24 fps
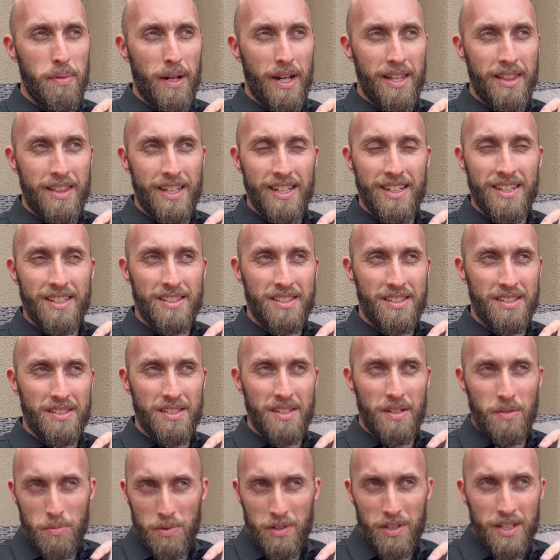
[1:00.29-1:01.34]
I think it
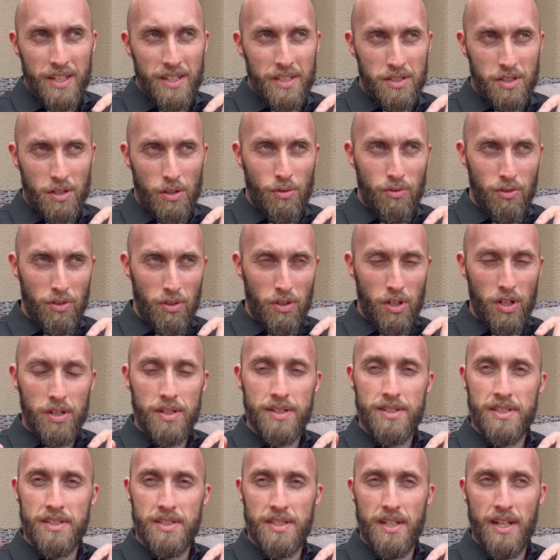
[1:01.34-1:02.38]
really is
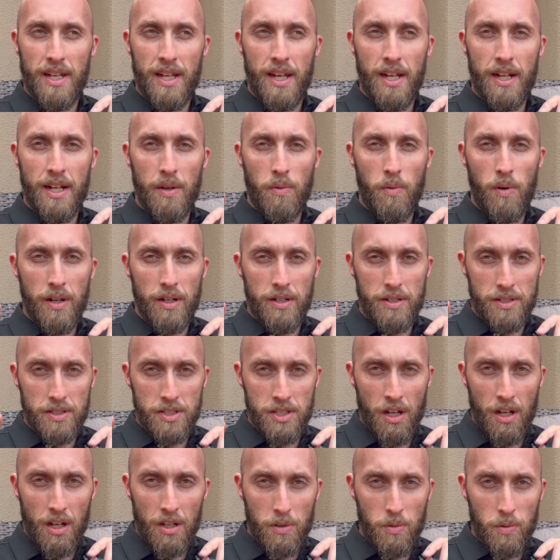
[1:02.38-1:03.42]
overlooked. And I wanted to
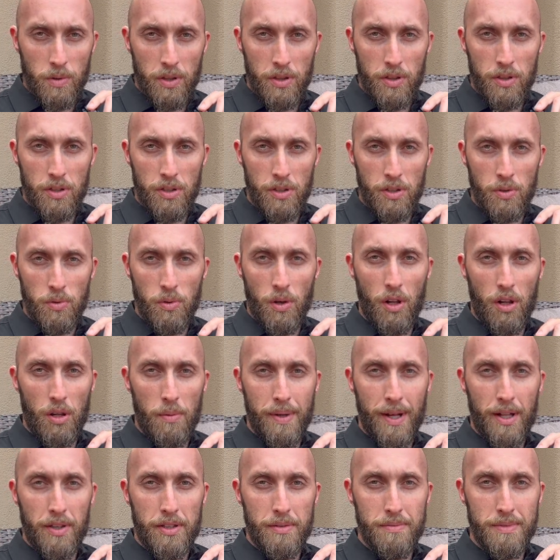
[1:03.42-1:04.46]
talk with you all
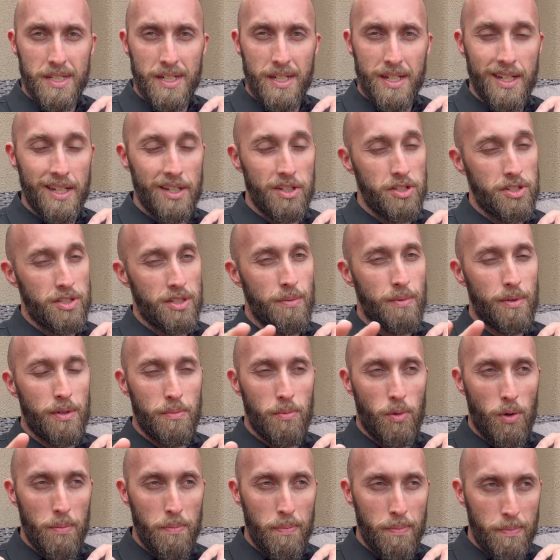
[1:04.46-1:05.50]
about them today, just some of the
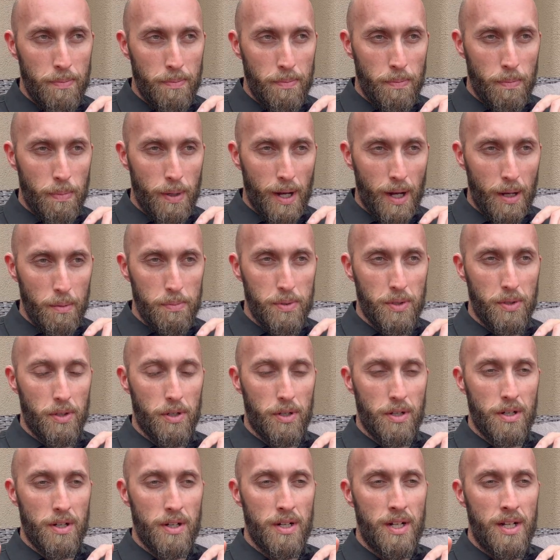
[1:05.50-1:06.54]
more
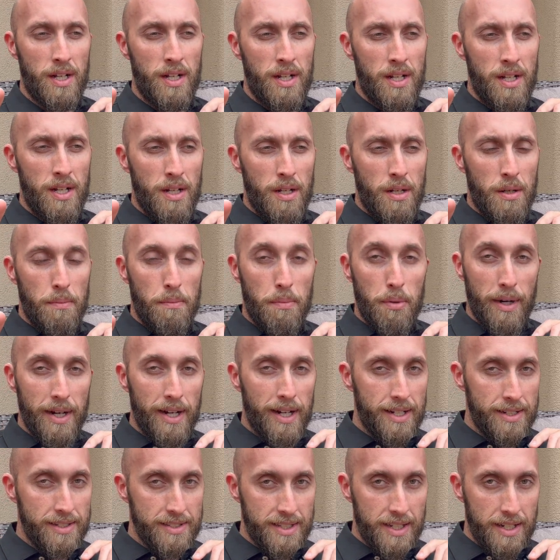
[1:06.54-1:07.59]
popular
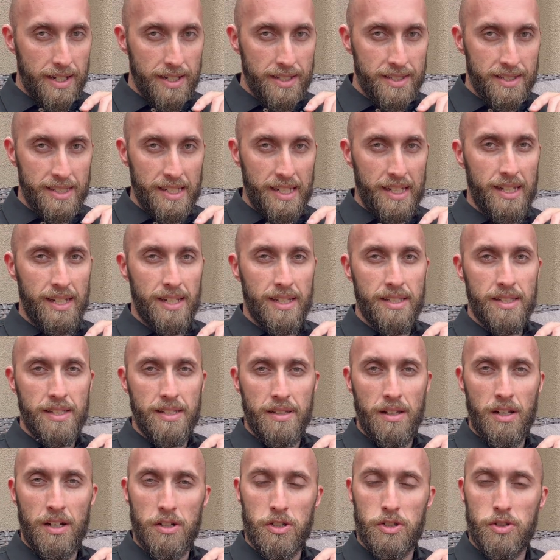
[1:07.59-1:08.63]
brands that I see in
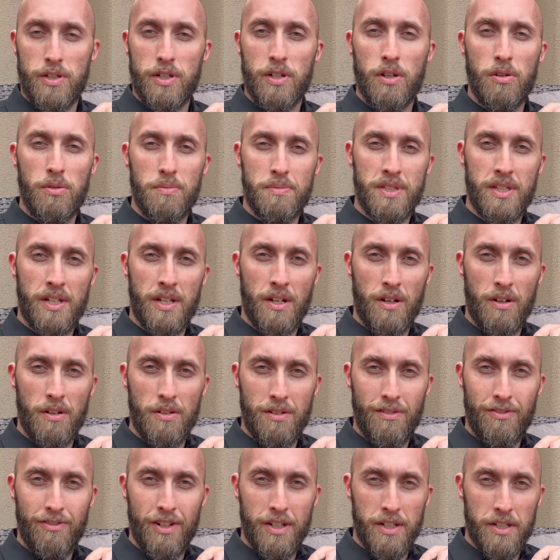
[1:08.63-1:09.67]
the luxury homes here in
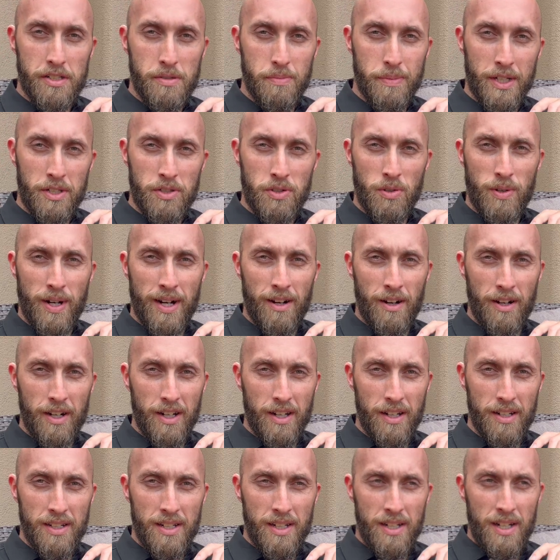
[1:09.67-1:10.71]
the Phoenix metro
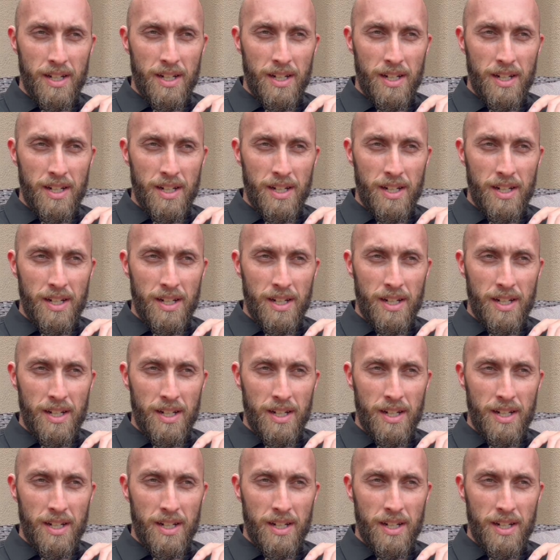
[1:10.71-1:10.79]
area.